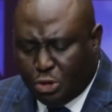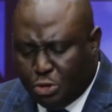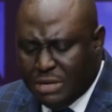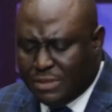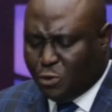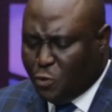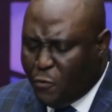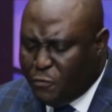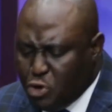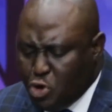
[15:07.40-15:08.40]
your dreams and to
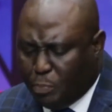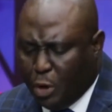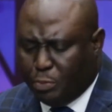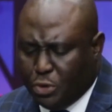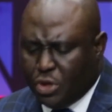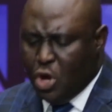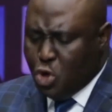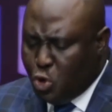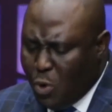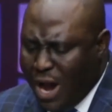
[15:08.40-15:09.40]
fulfill your purpose,
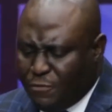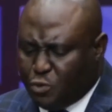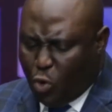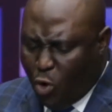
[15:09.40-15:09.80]
you have to